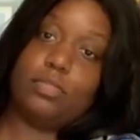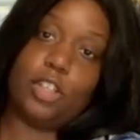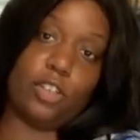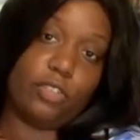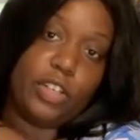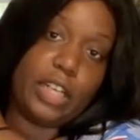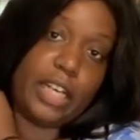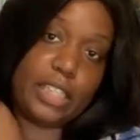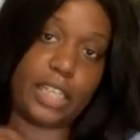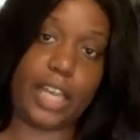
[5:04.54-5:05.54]
girl, if you can get
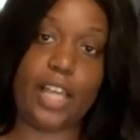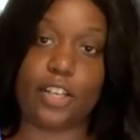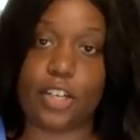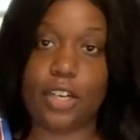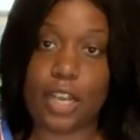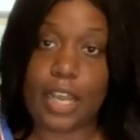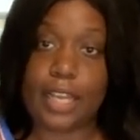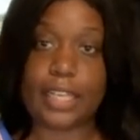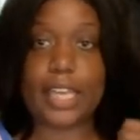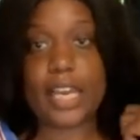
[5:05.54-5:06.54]
it together,
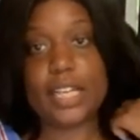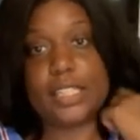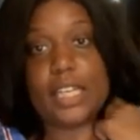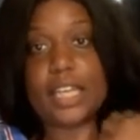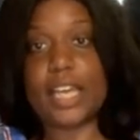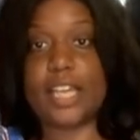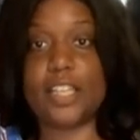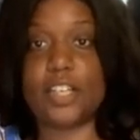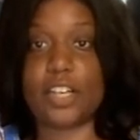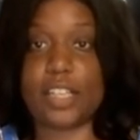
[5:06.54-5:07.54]
get it together.